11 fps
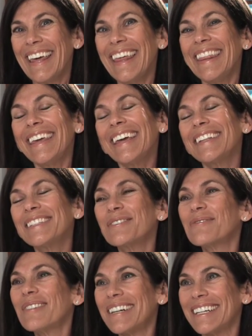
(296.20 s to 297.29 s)
The answer
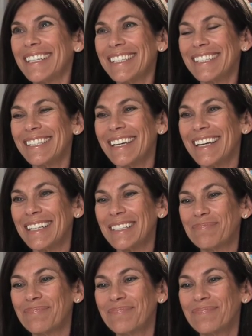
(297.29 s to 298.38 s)
was
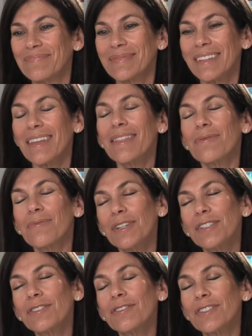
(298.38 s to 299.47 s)
the
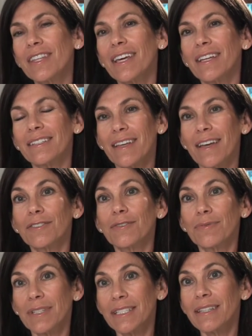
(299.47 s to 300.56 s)
research that Dr.
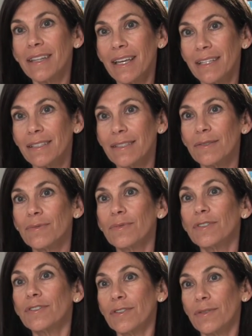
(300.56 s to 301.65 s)
Rigdon Lentz
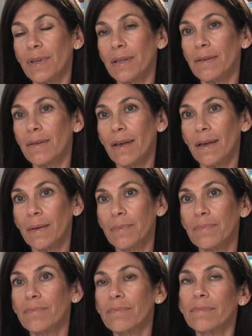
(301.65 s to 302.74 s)
was doing
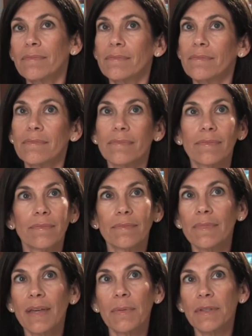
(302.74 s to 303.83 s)

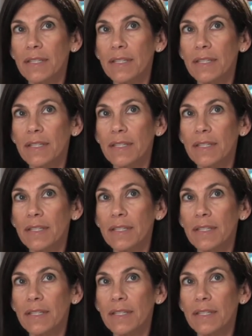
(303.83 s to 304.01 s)
maybe